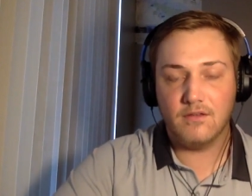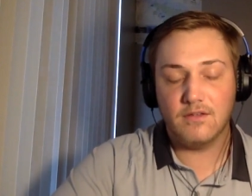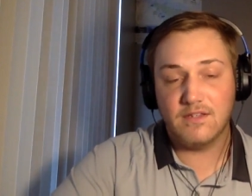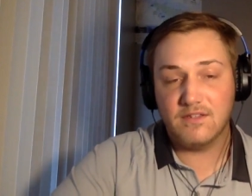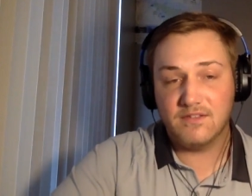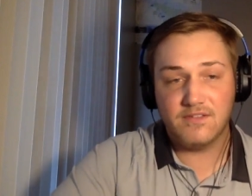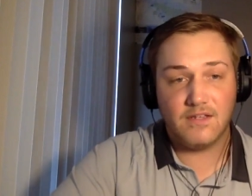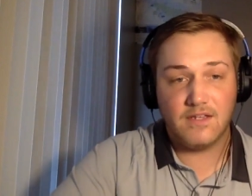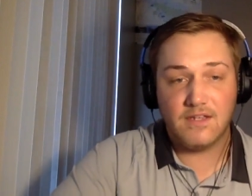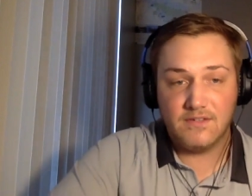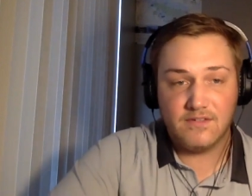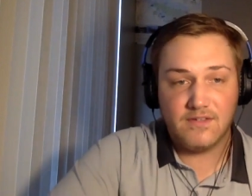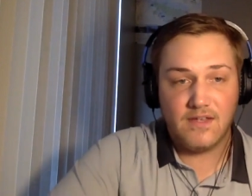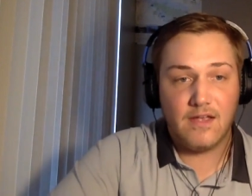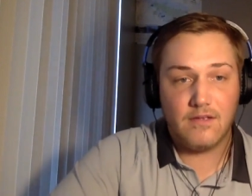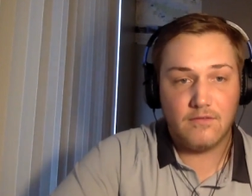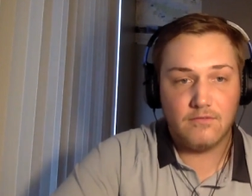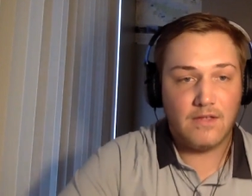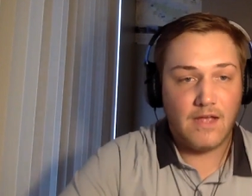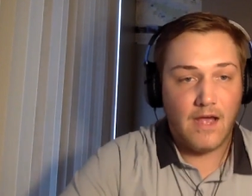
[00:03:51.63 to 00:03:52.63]
He's
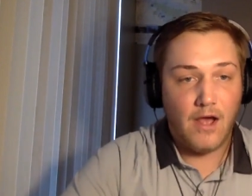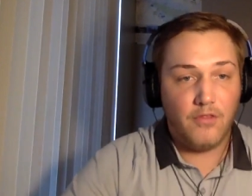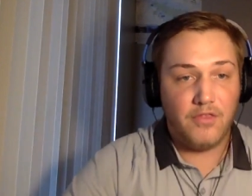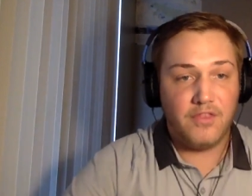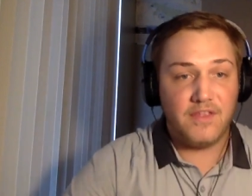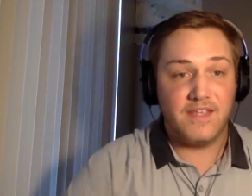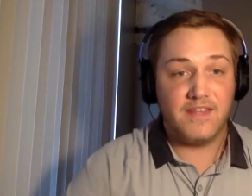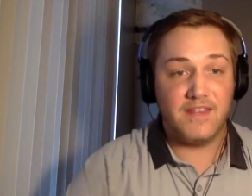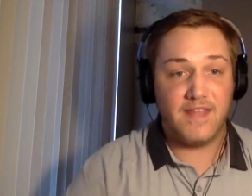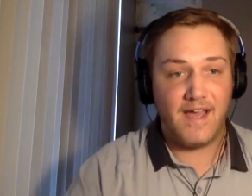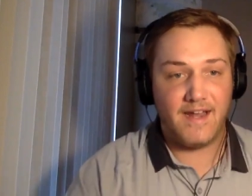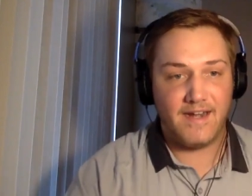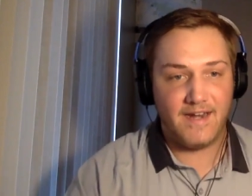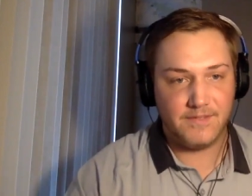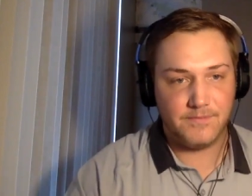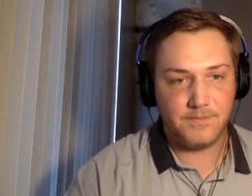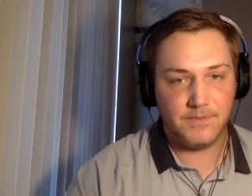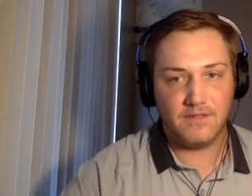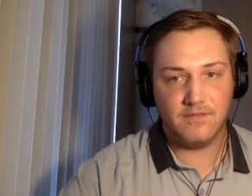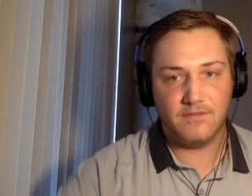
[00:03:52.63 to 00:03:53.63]
healthy in that
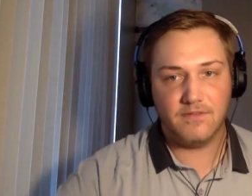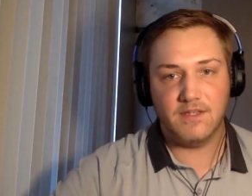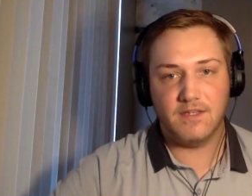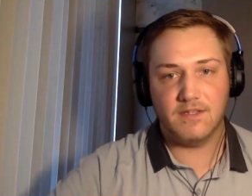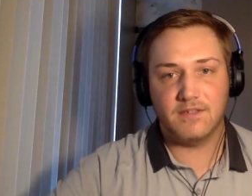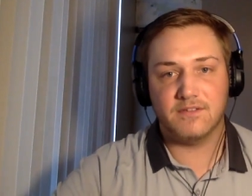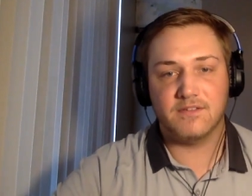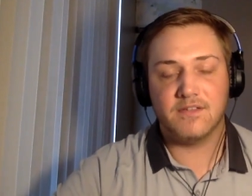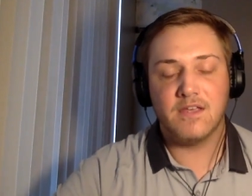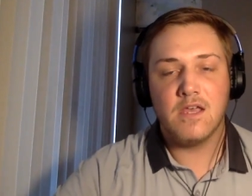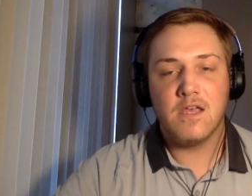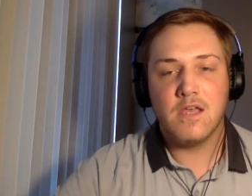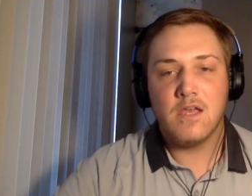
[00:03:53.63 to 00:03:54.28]
aspect of things.